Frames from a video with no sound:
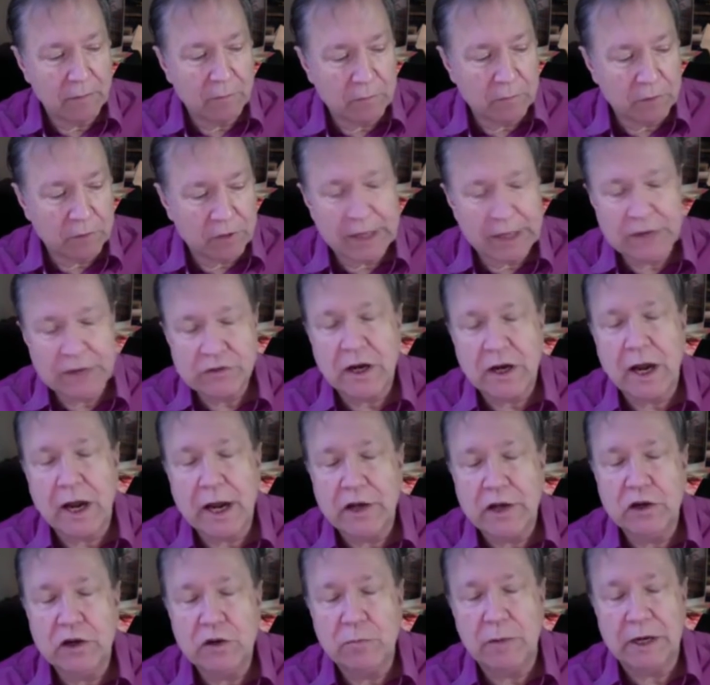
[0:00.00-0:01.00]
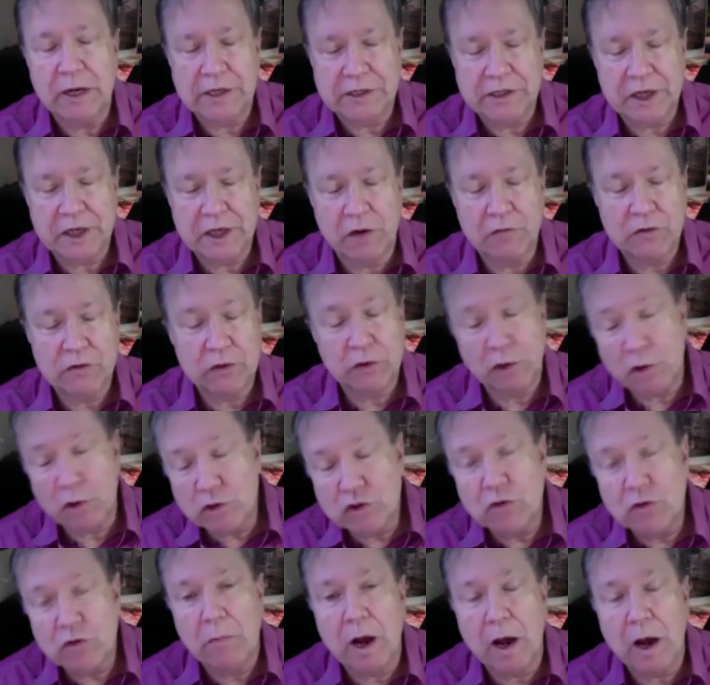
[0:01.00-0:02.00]
things that I could do myself. So those
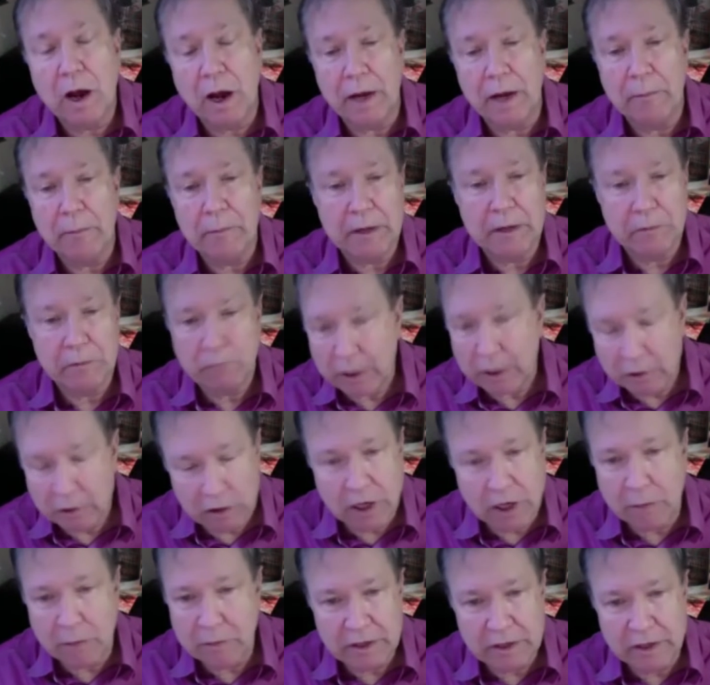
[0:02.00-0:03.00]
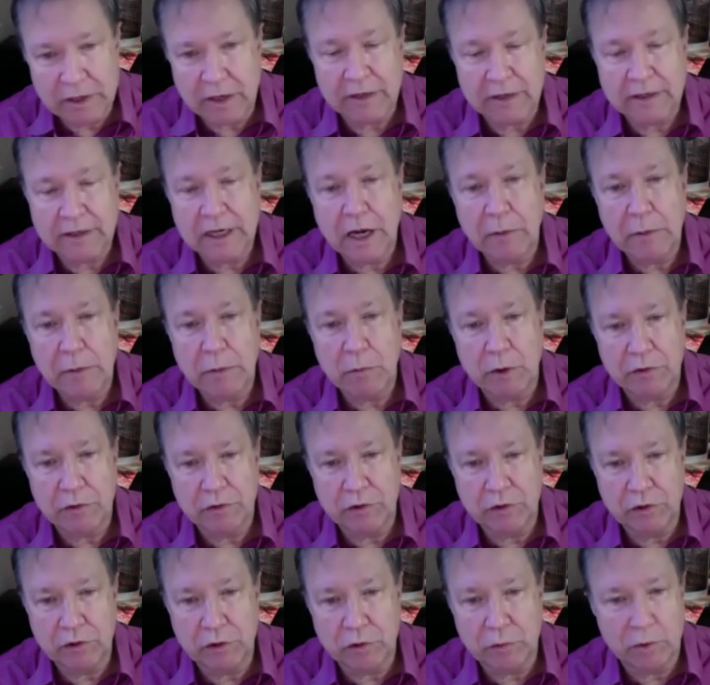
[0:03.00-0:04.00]
are mine. I mean, a record company did not tell me what to
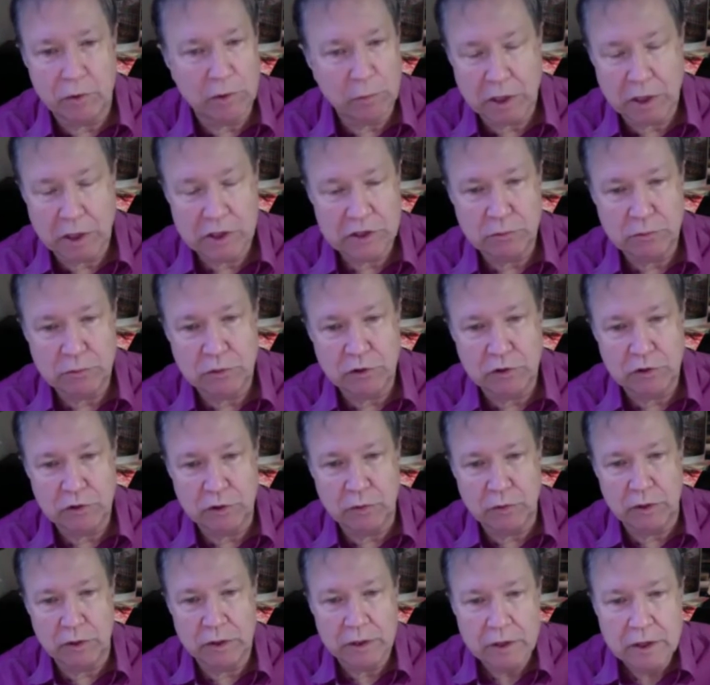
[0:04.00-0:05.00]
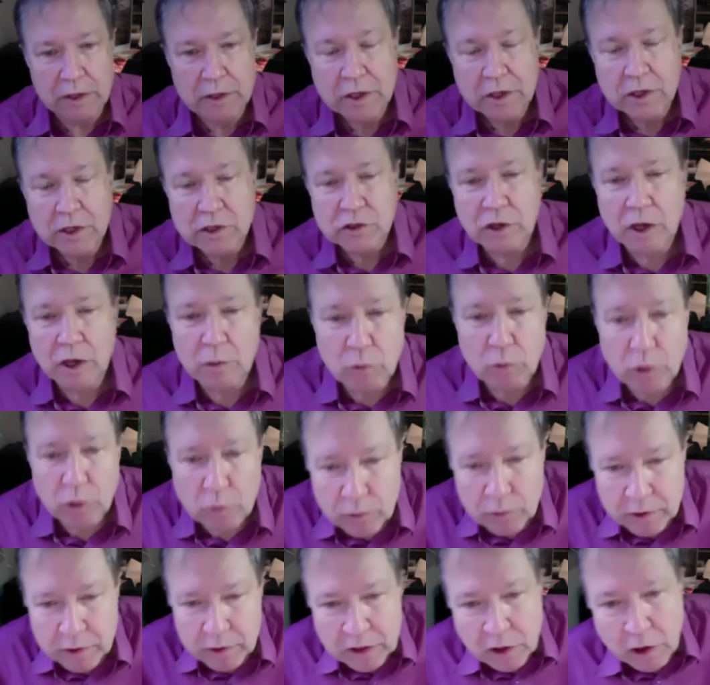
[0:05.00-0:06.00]
do, otherwise I wouldn't do it. So I'd work
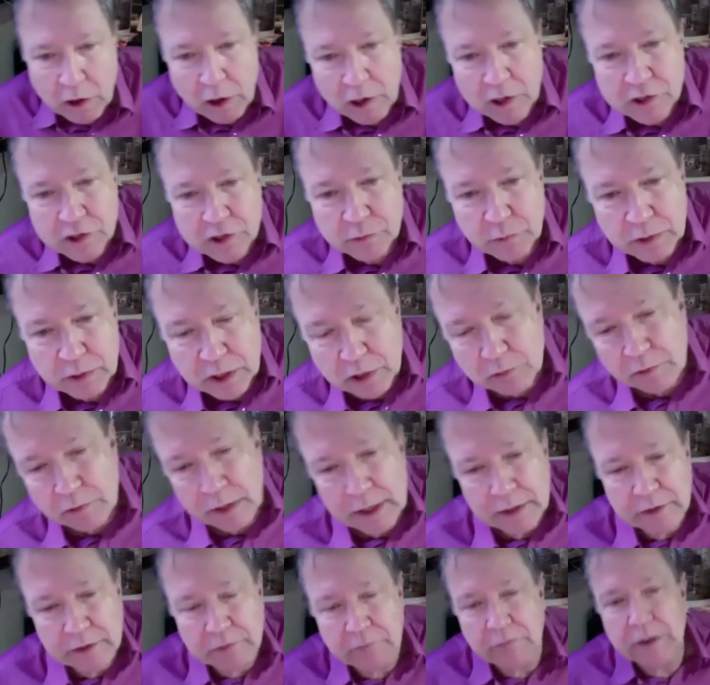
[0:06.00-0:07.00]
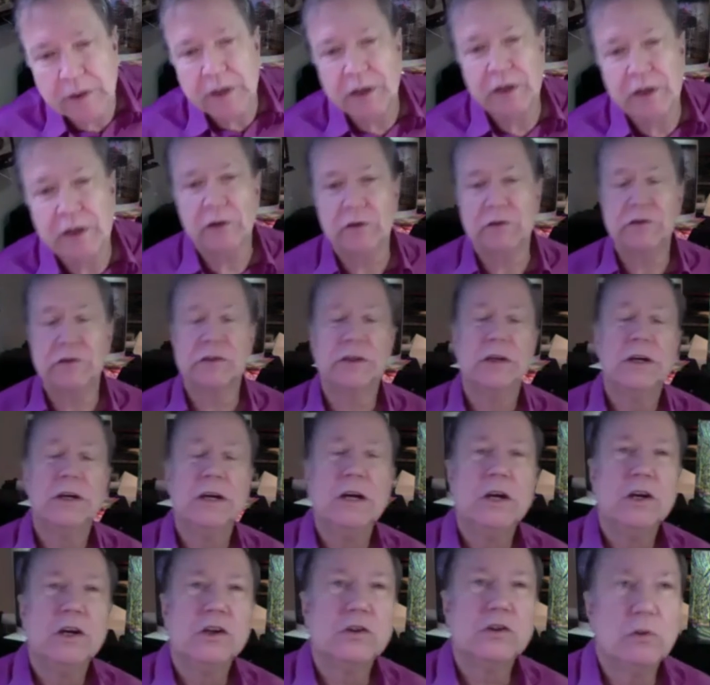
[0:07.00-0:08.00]
with the artist and we'd create the videos.
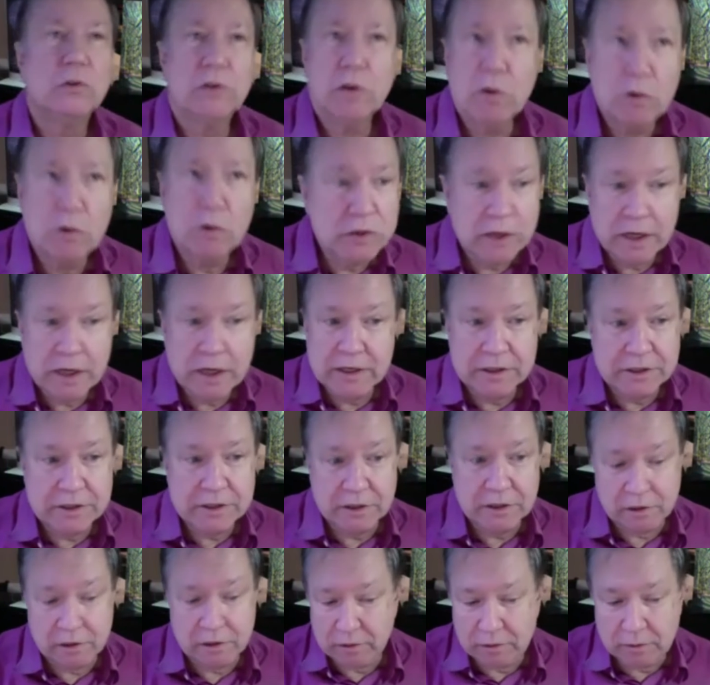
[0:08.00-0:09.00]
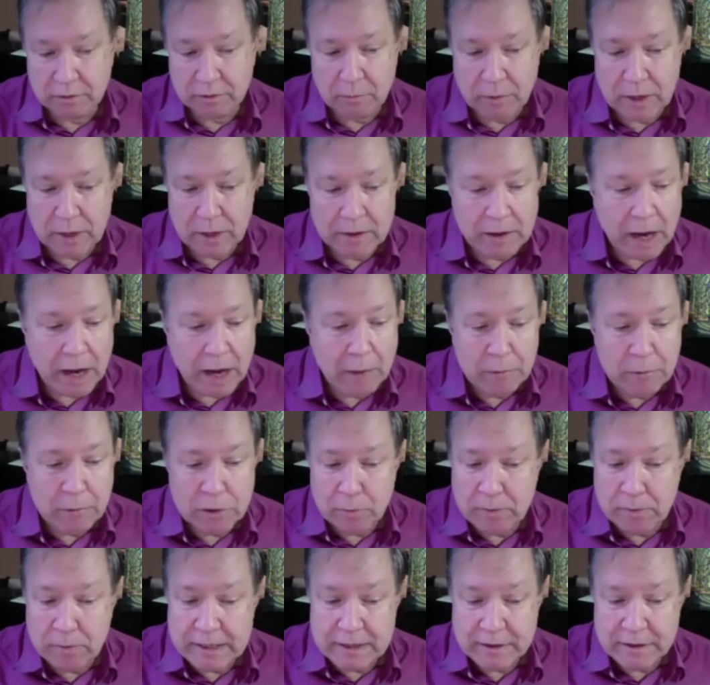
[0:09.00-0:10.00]
So those I considered, but there
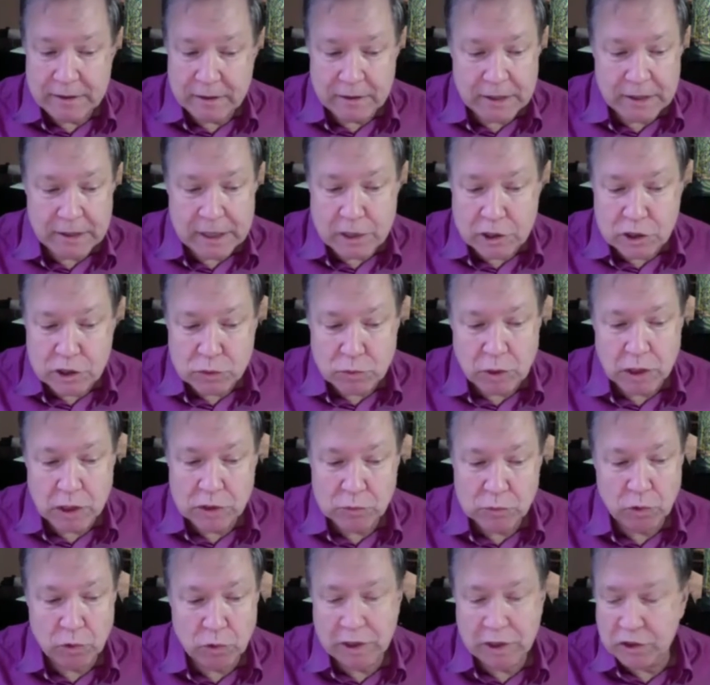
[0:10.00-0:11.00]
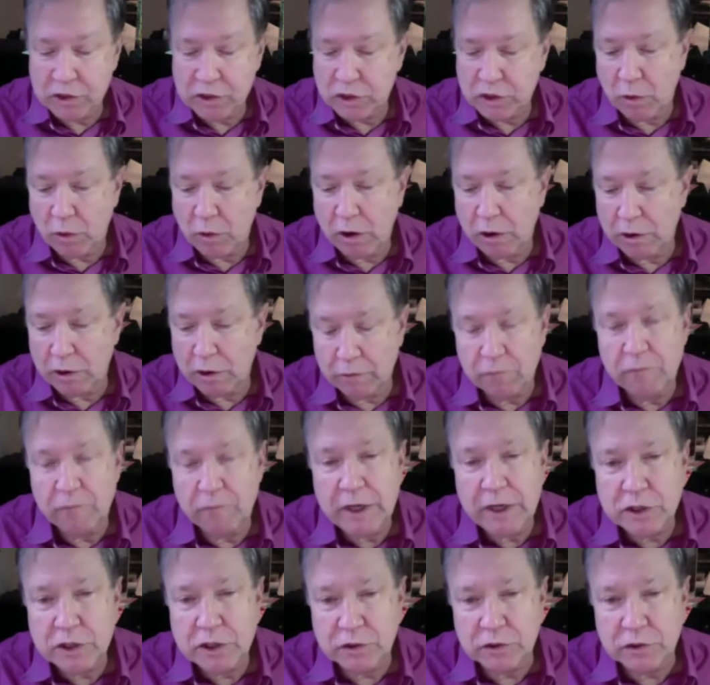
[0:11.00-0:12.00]
were years where I was working so hard on
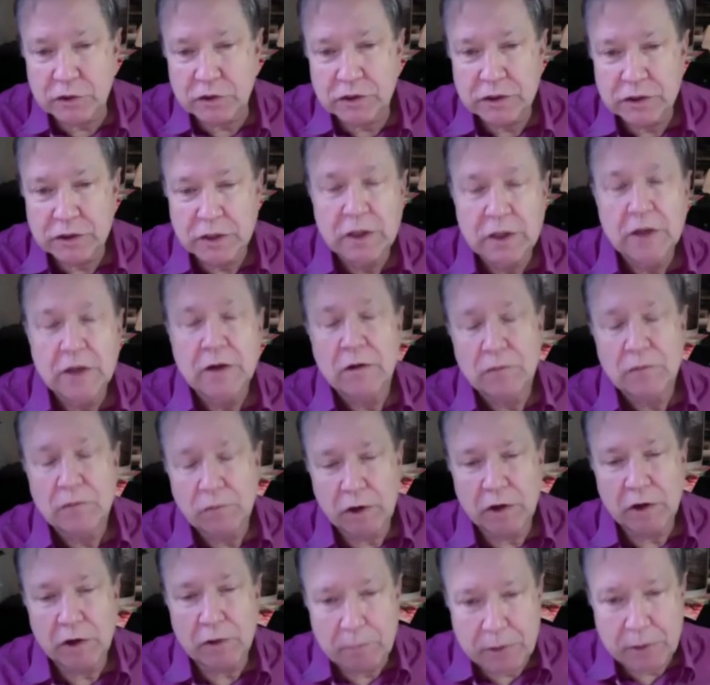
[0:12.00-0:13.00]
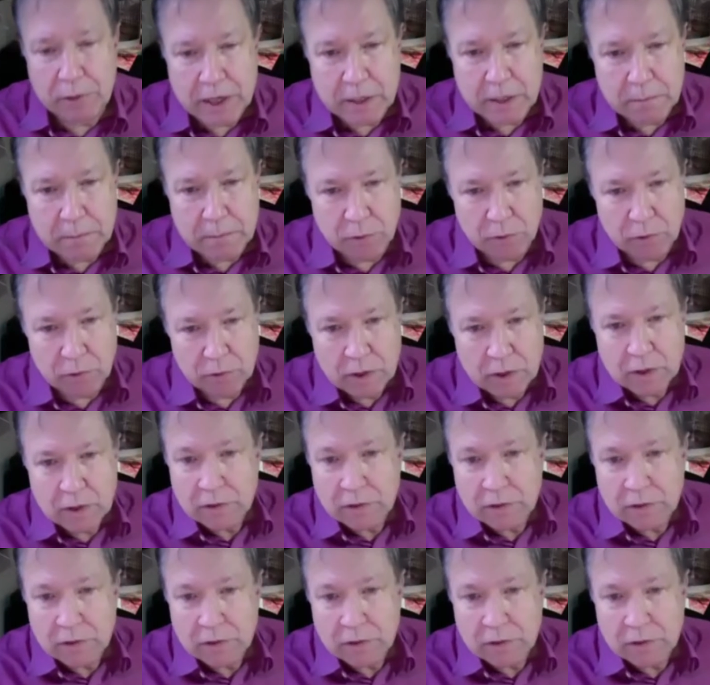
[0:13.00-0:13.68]
features for other people that